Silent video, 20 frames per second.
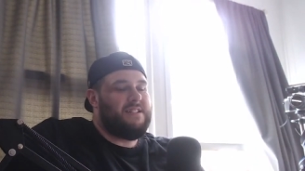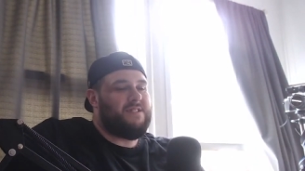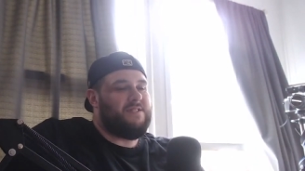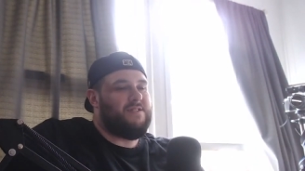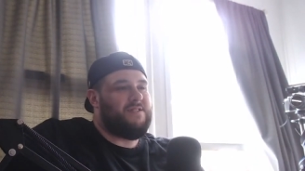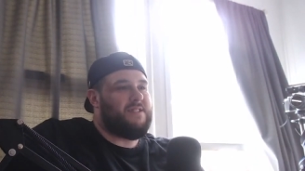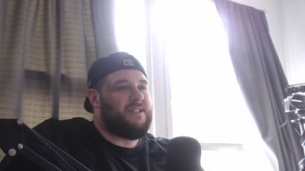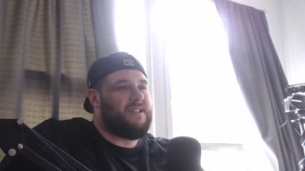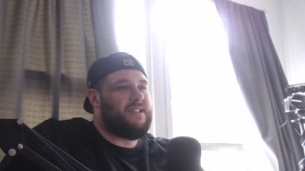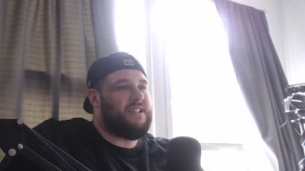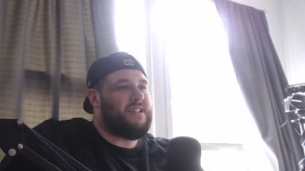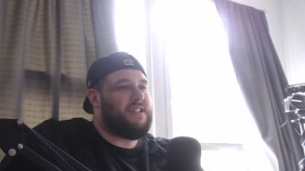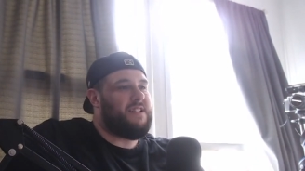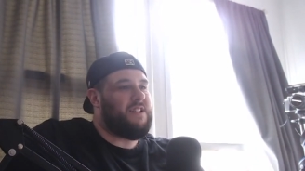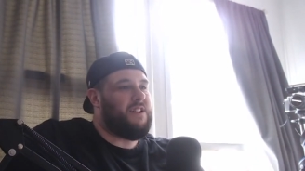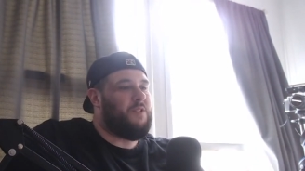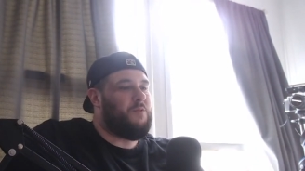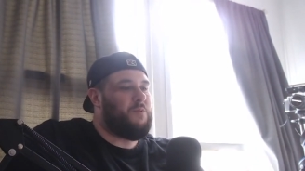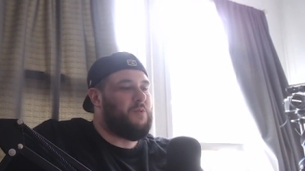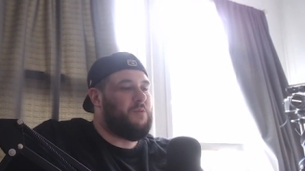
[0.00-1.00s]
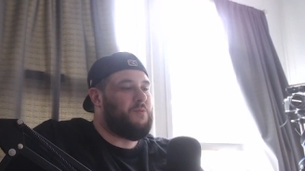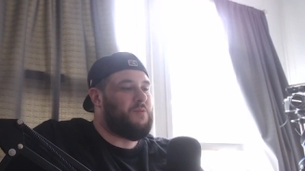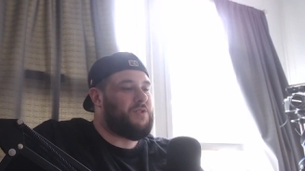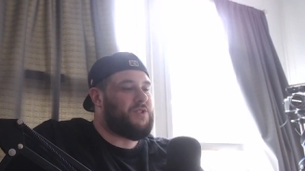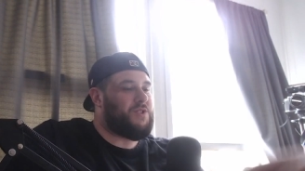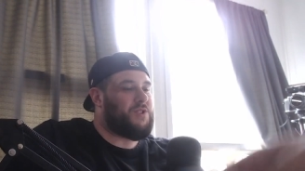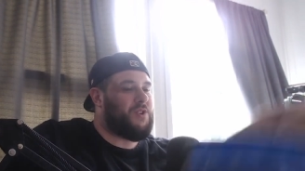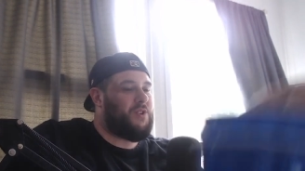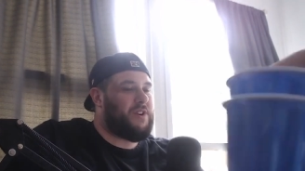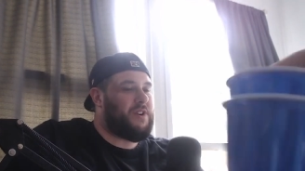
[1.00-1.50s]
Good. You know, we were
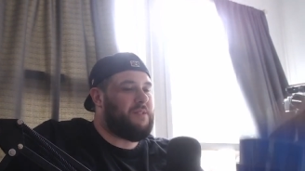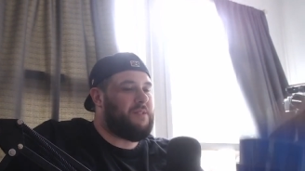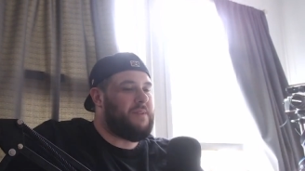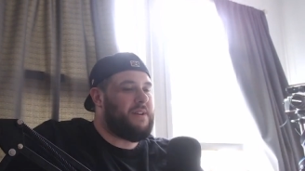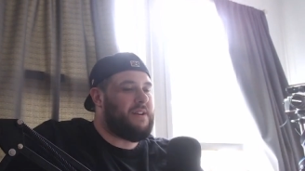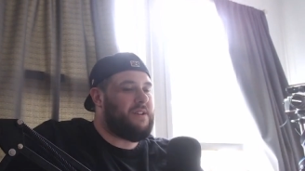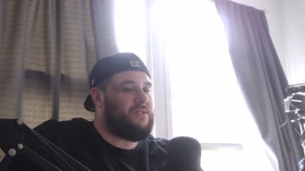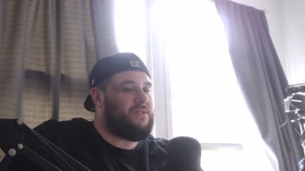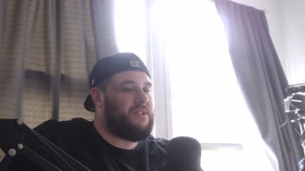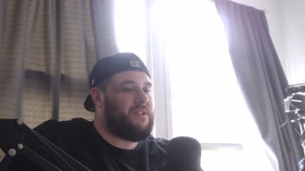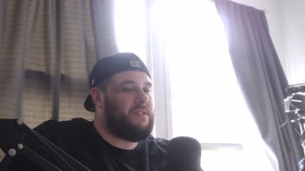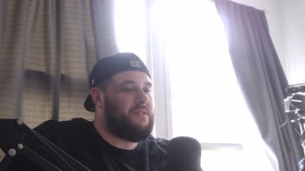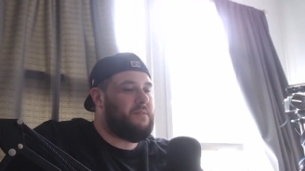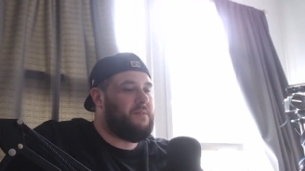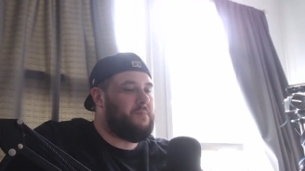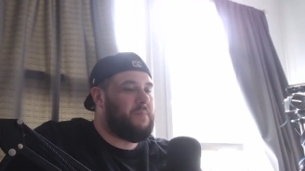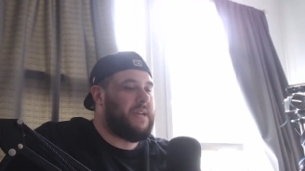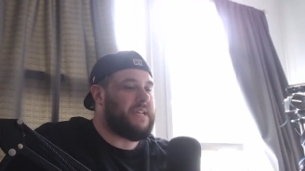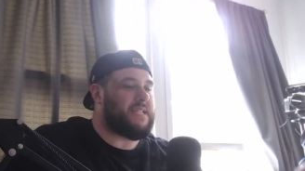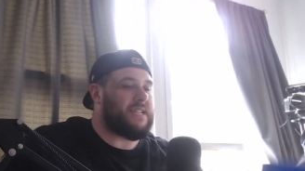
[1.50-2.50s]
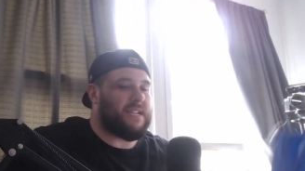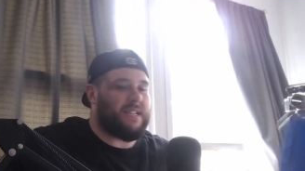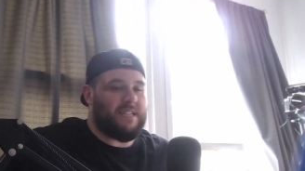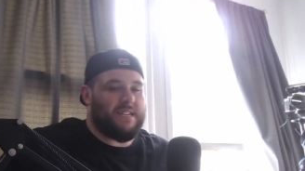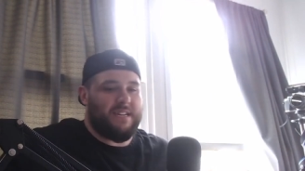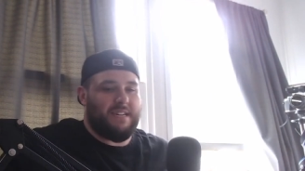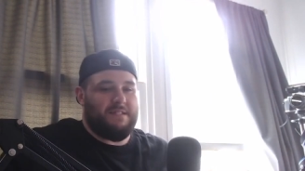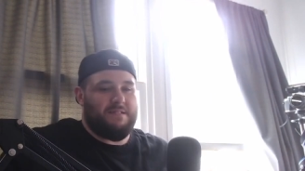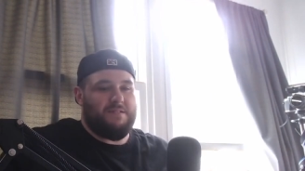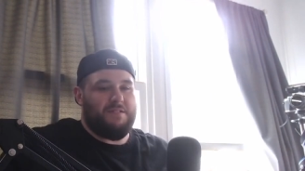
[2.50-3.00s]
just talking about
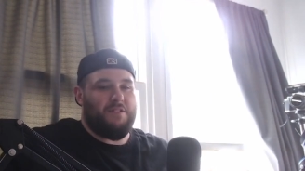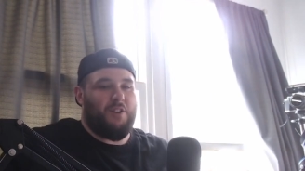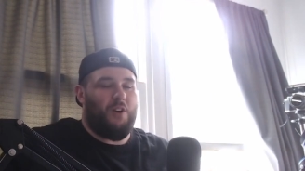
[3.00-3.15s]
basically the